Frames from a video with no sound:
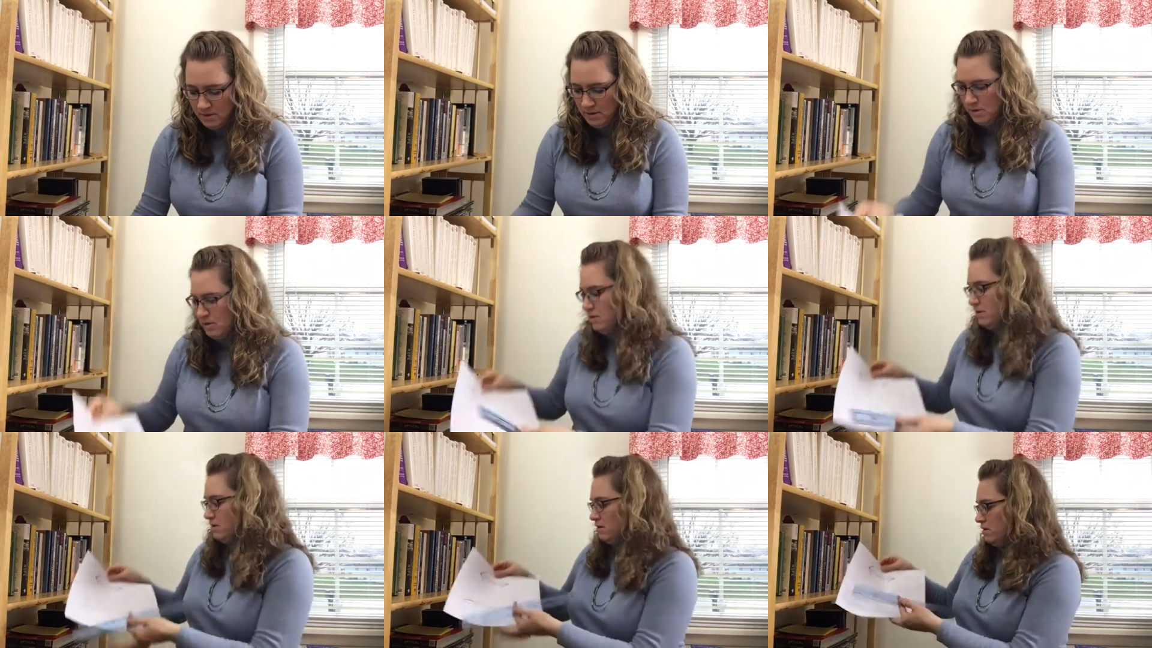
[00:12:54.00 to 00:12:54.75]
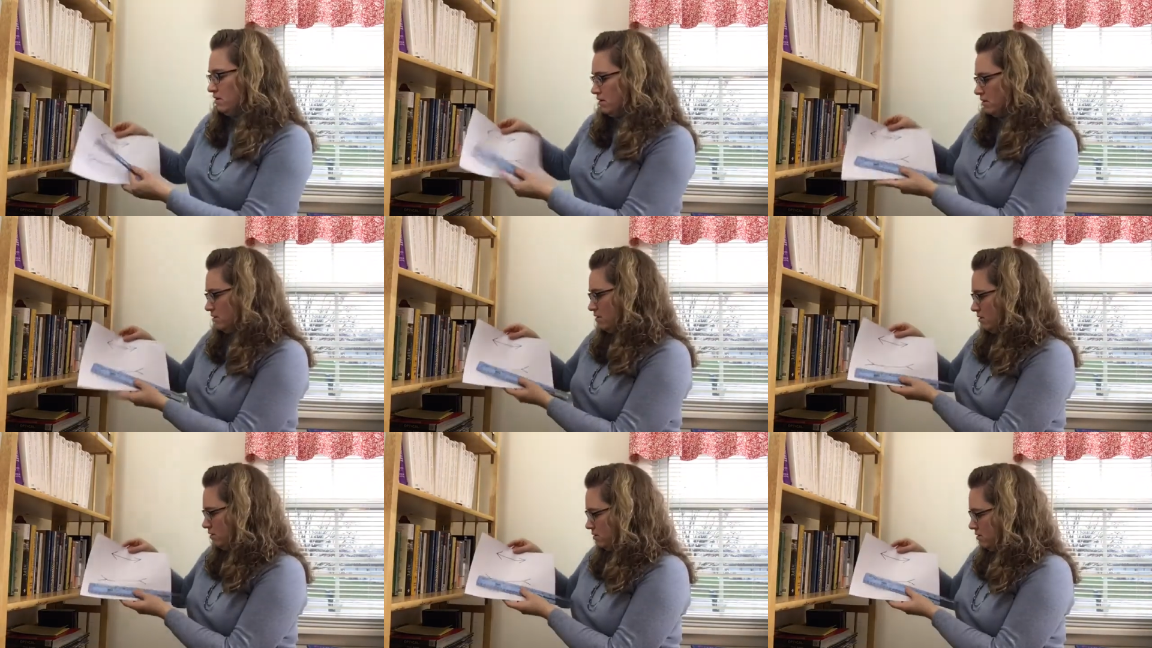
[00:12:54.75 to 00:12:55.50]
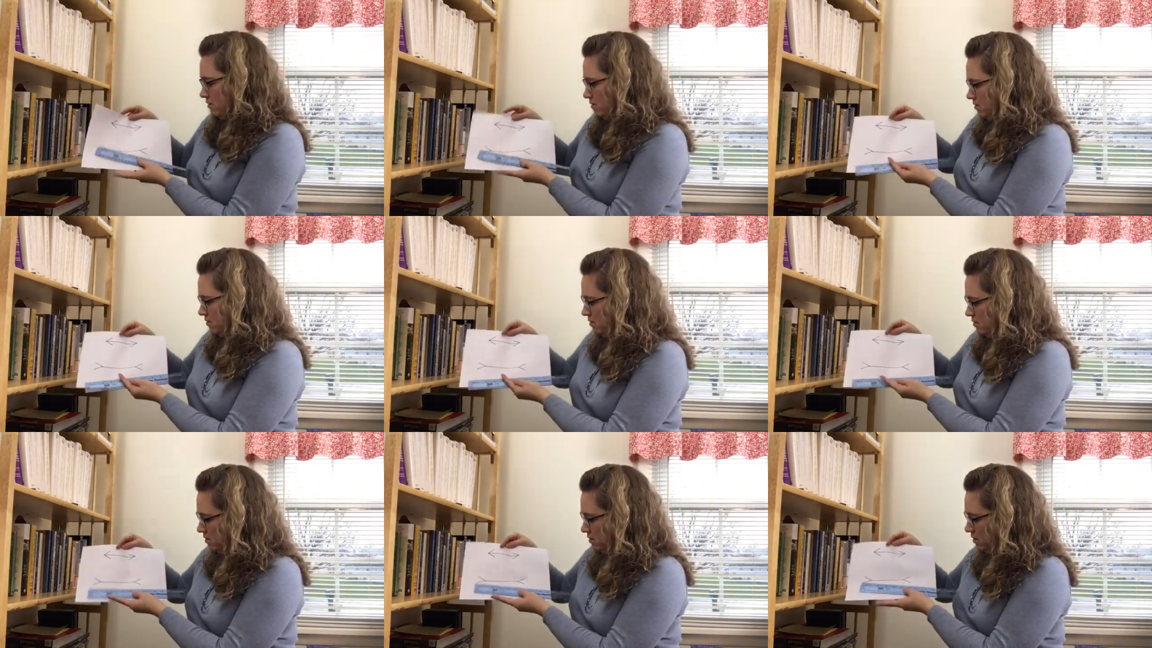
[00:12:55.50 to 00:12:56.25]

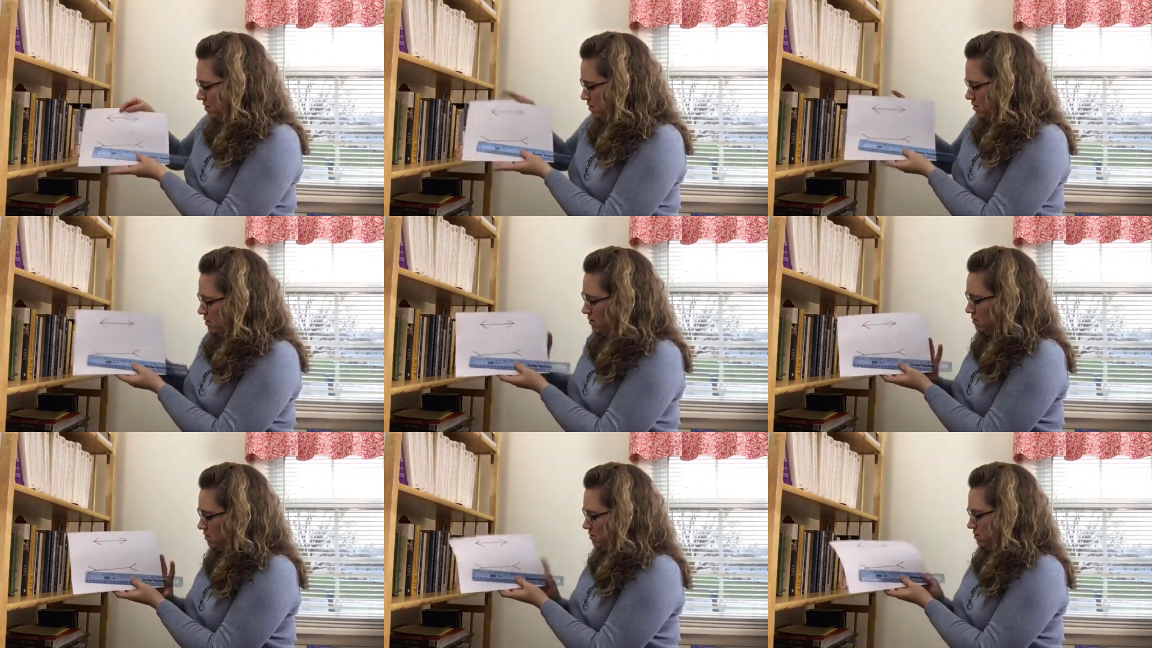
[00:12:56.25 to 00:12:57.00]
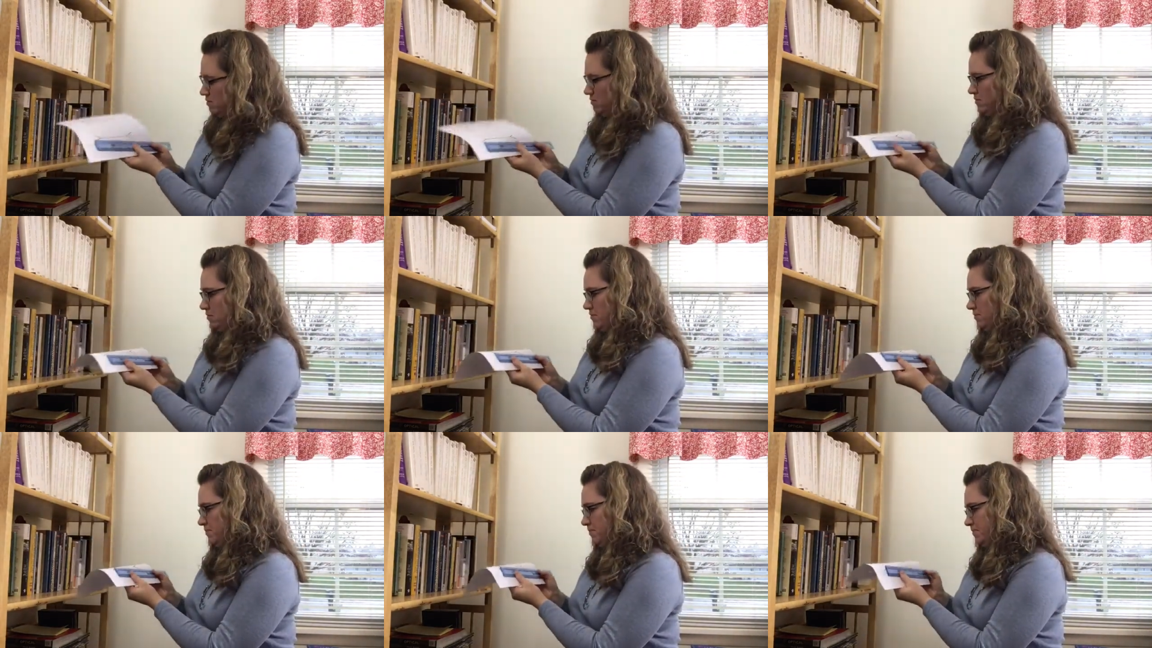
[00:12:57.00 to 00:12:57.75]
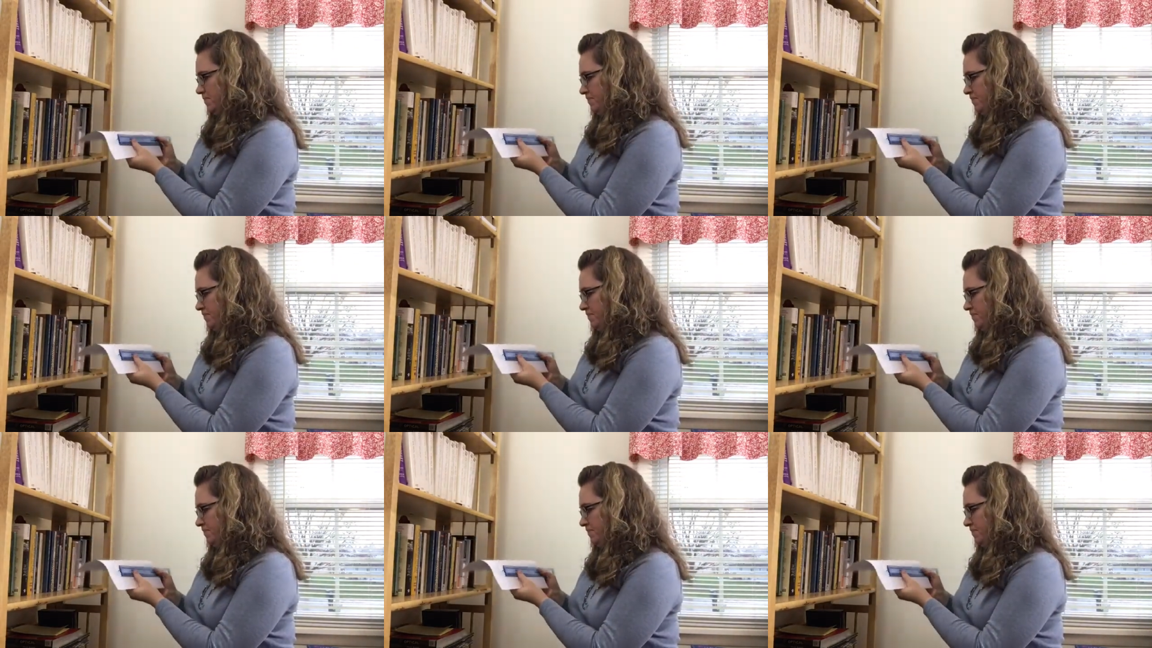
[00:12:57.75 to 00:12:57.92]
Nobody speaks.